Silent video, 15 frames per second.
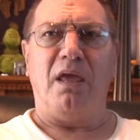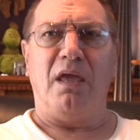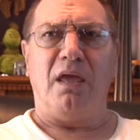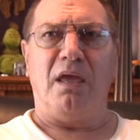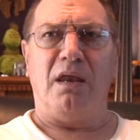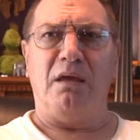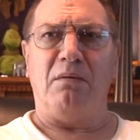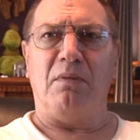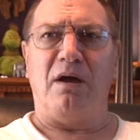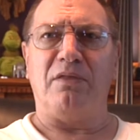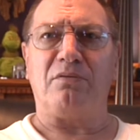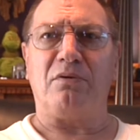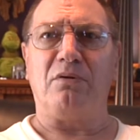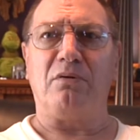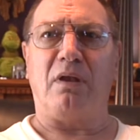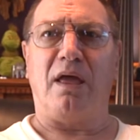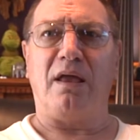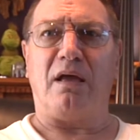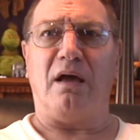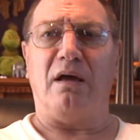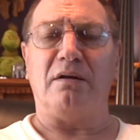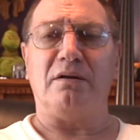It hit my throat
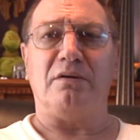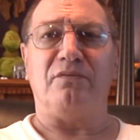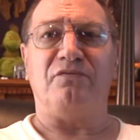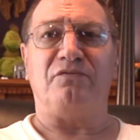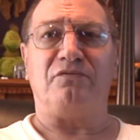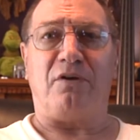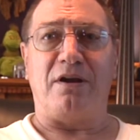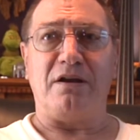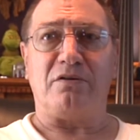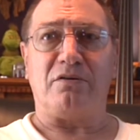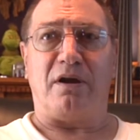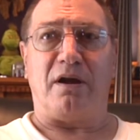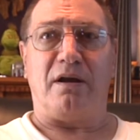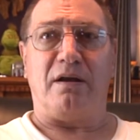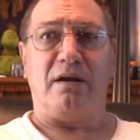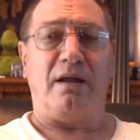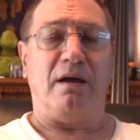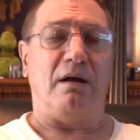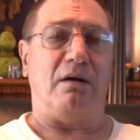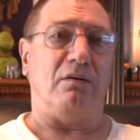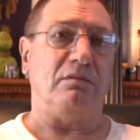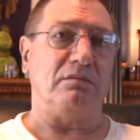like a freight train.
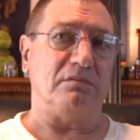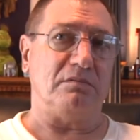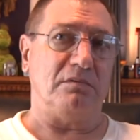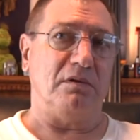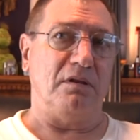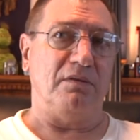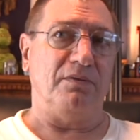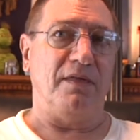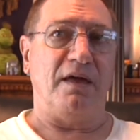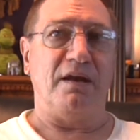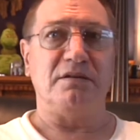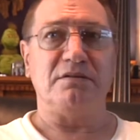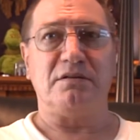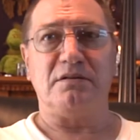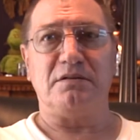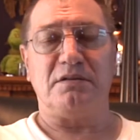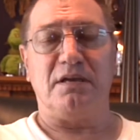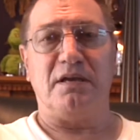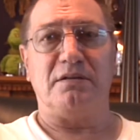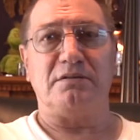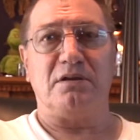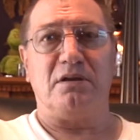Now, that isn't to
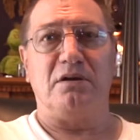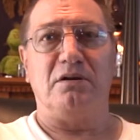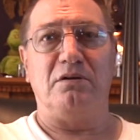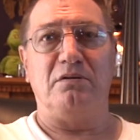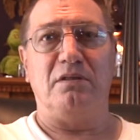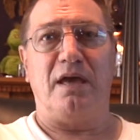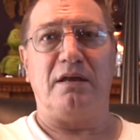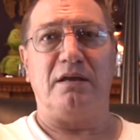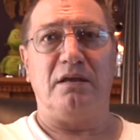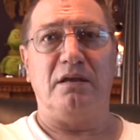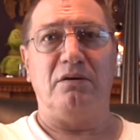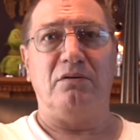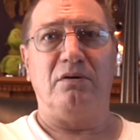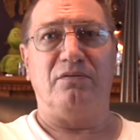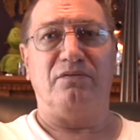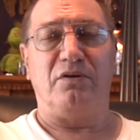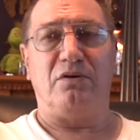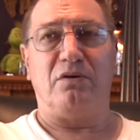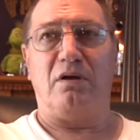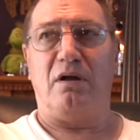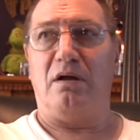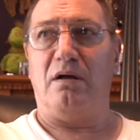say it's going to do that to you. If
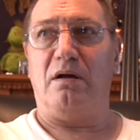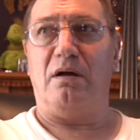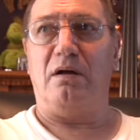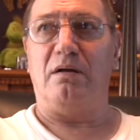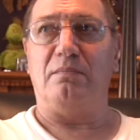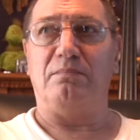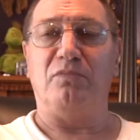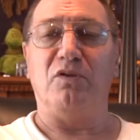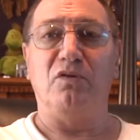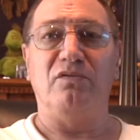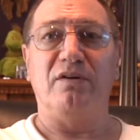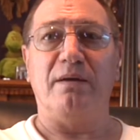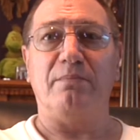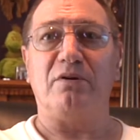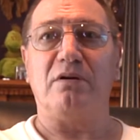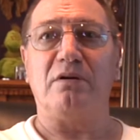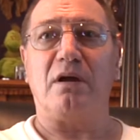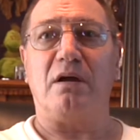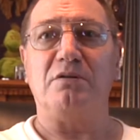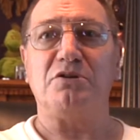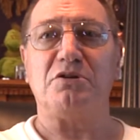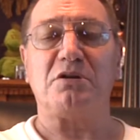you're a new vapor,
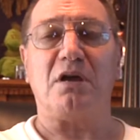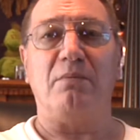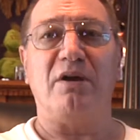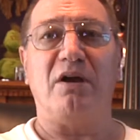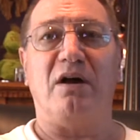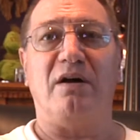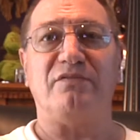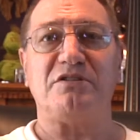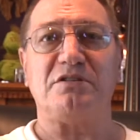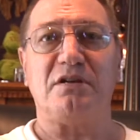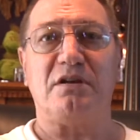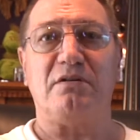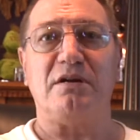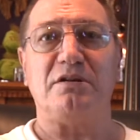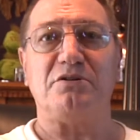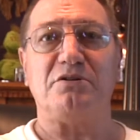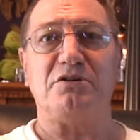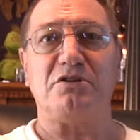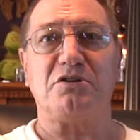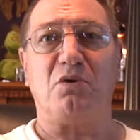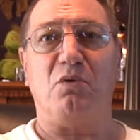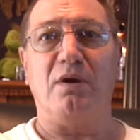just coming off a cigarette, you're
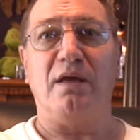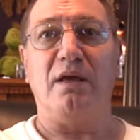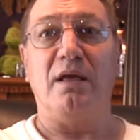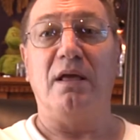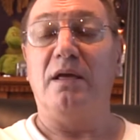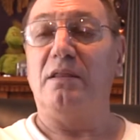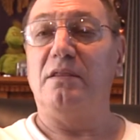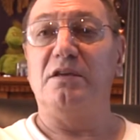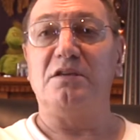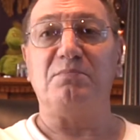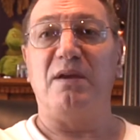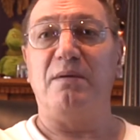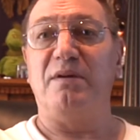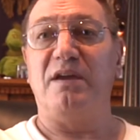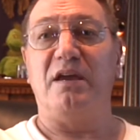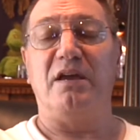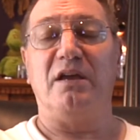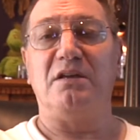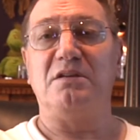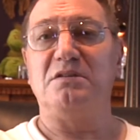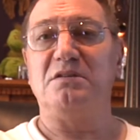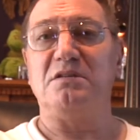just quitting, this may be
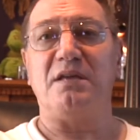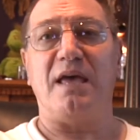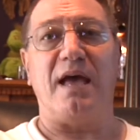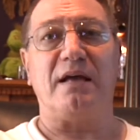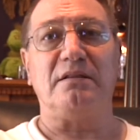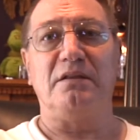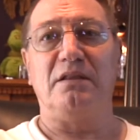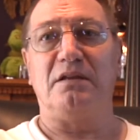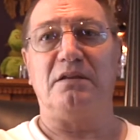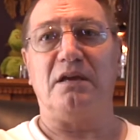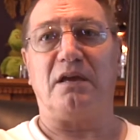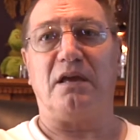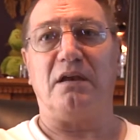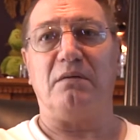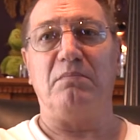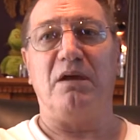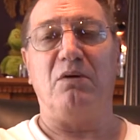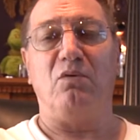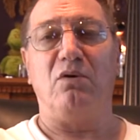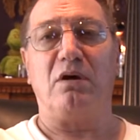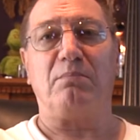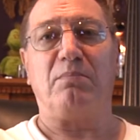exactly the ticket. It may
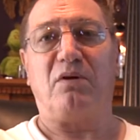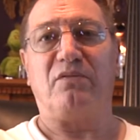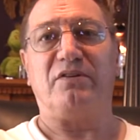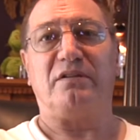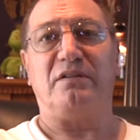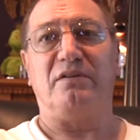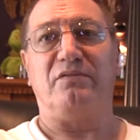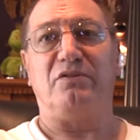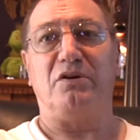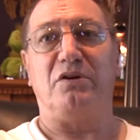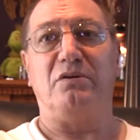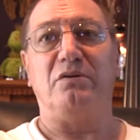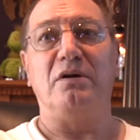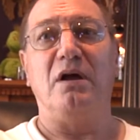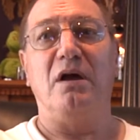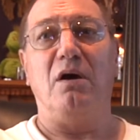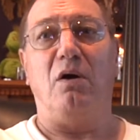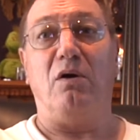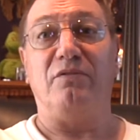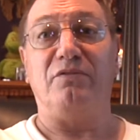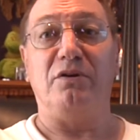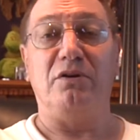work perfectly for you.
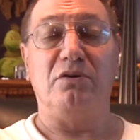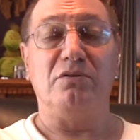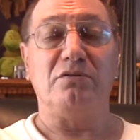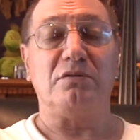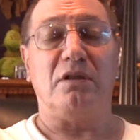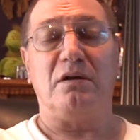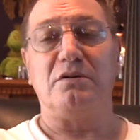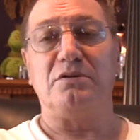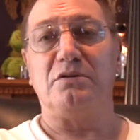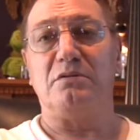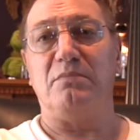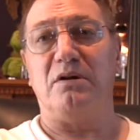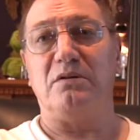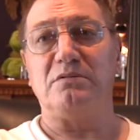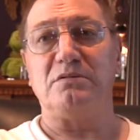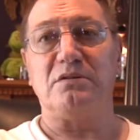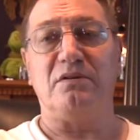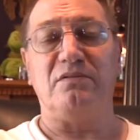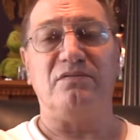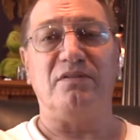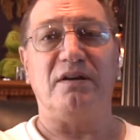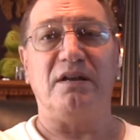Or if you use larger amounts
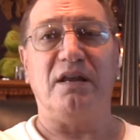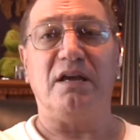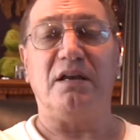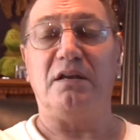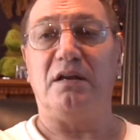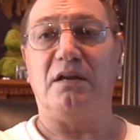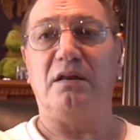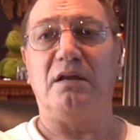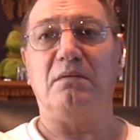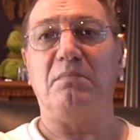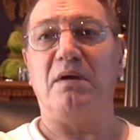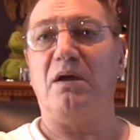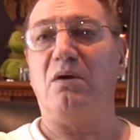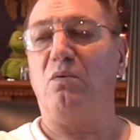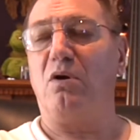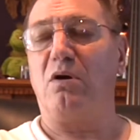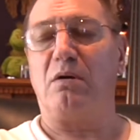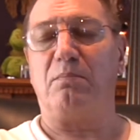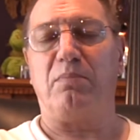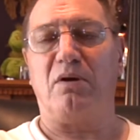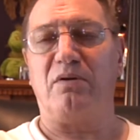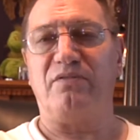of nicotine, it may
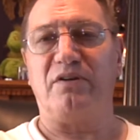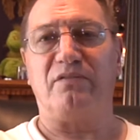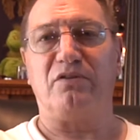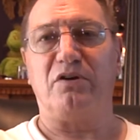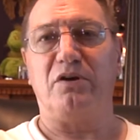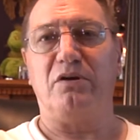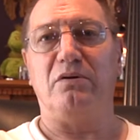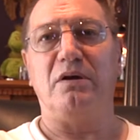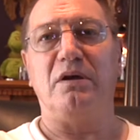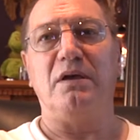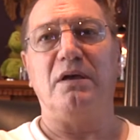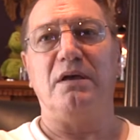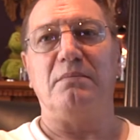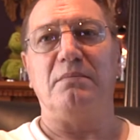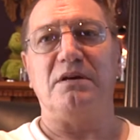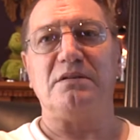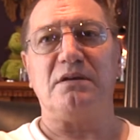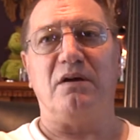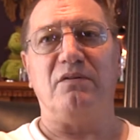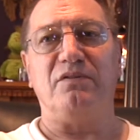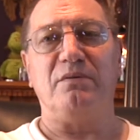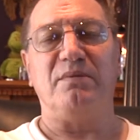work perfect for you.
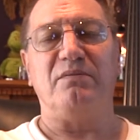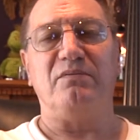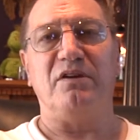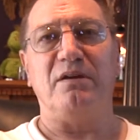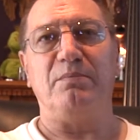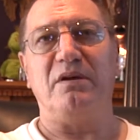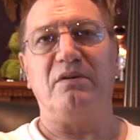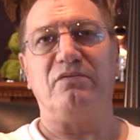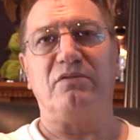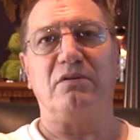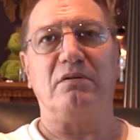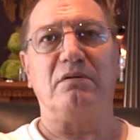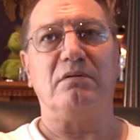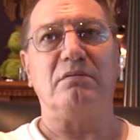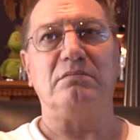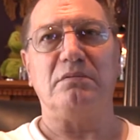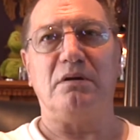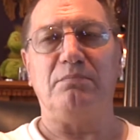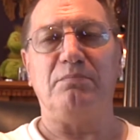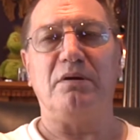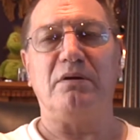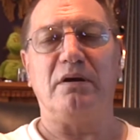Myself, I've been vaping for a
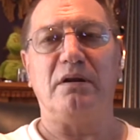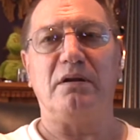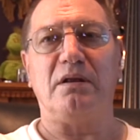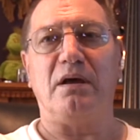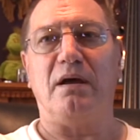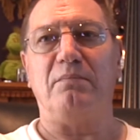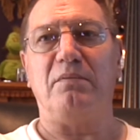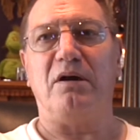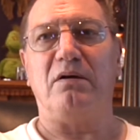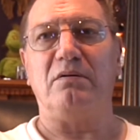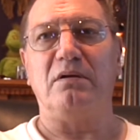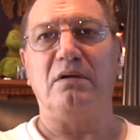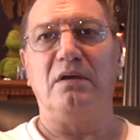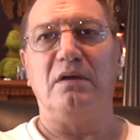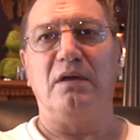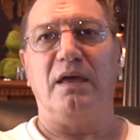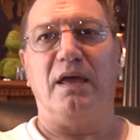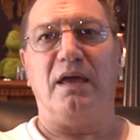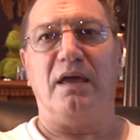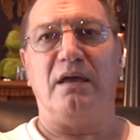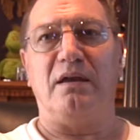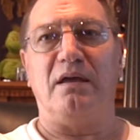period of time now,
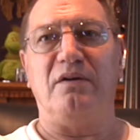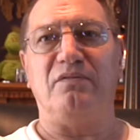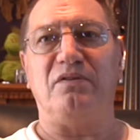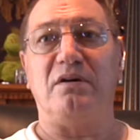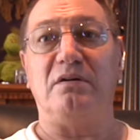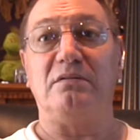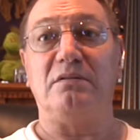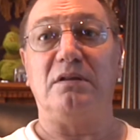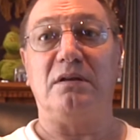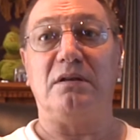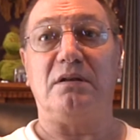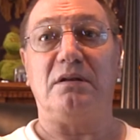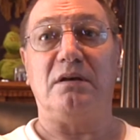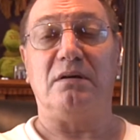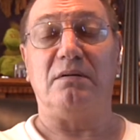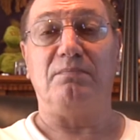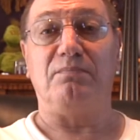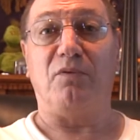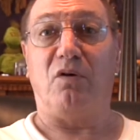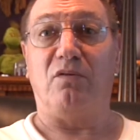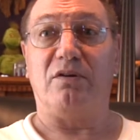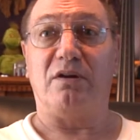and I found that
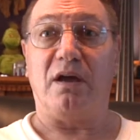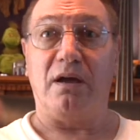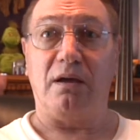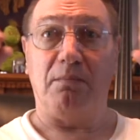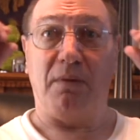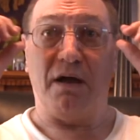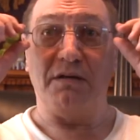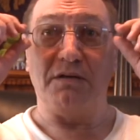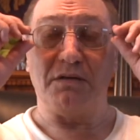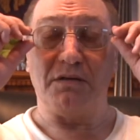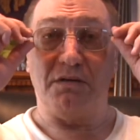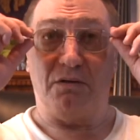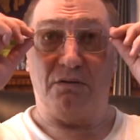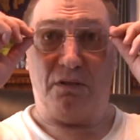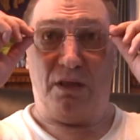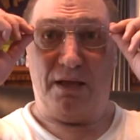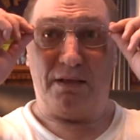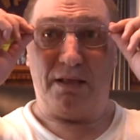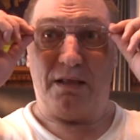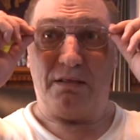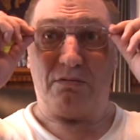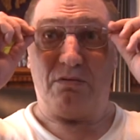over time I just don't like
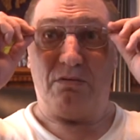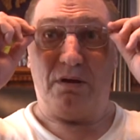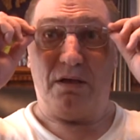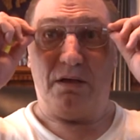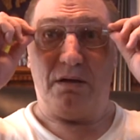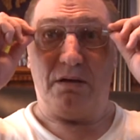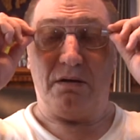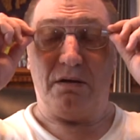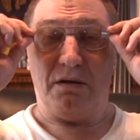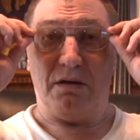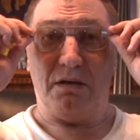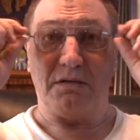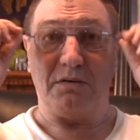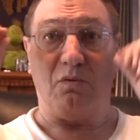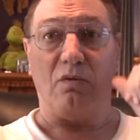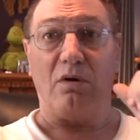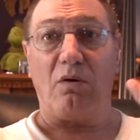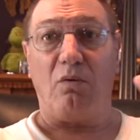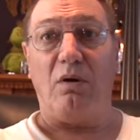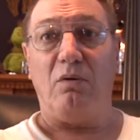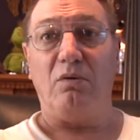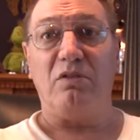that throat hit. It doesn't work
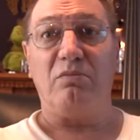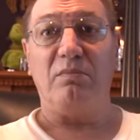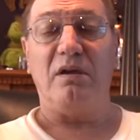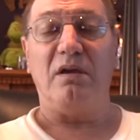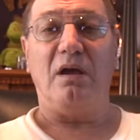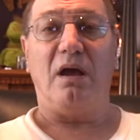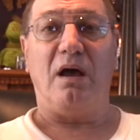well with me.